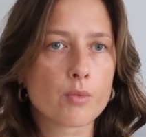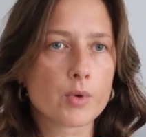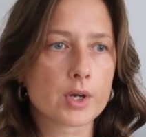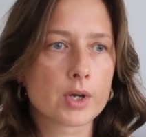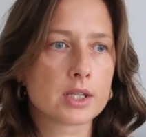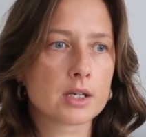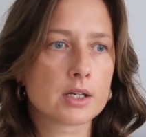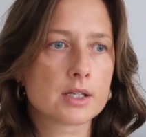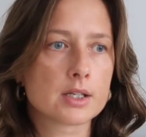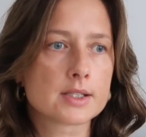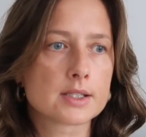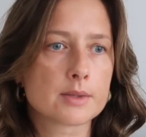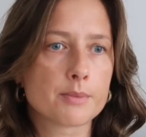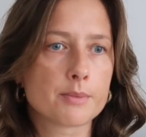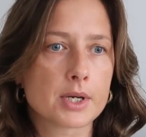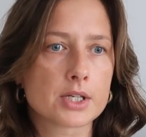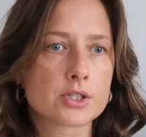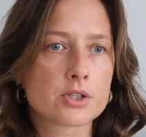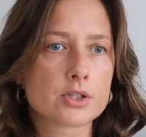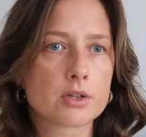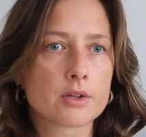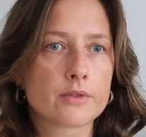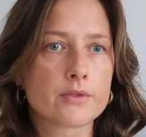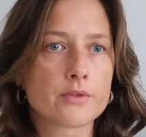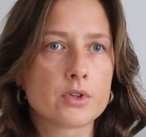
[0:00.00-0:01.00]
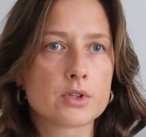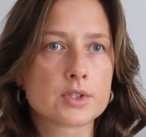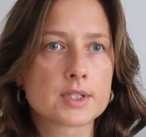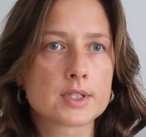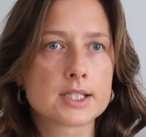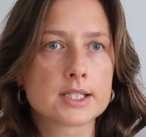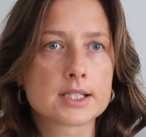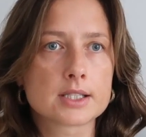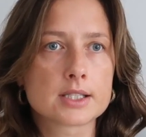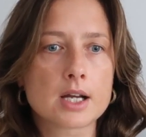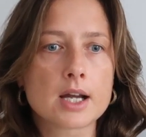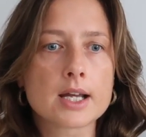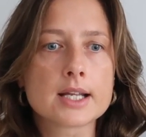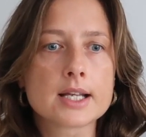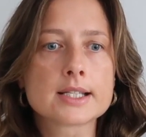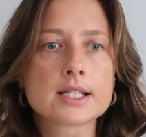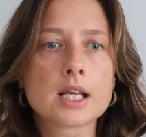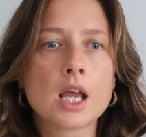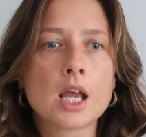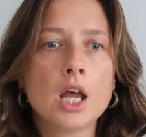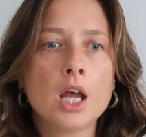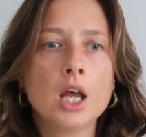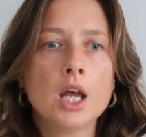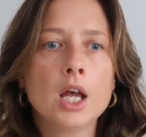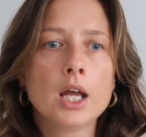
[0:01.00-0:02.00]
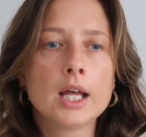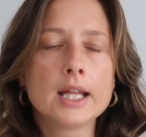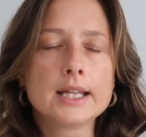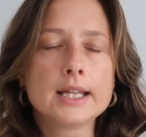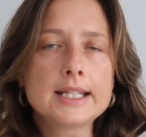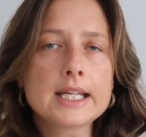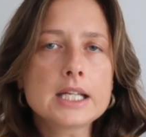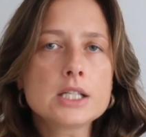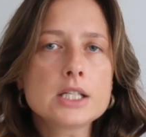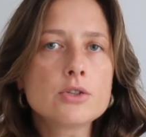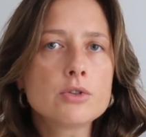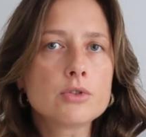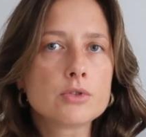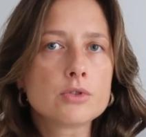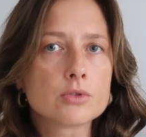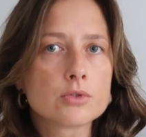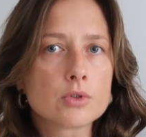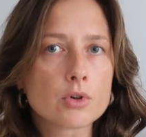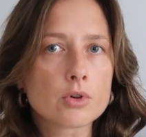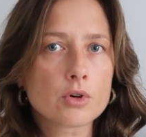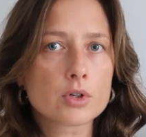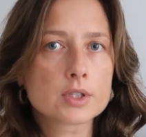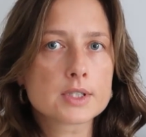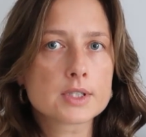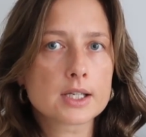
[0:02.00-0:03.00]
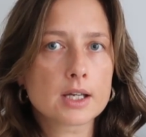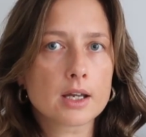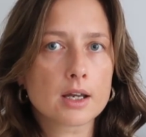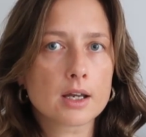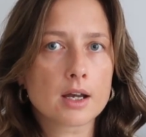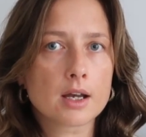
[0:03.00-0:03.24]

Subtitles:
whether it's a bachelor of nursing science, they do not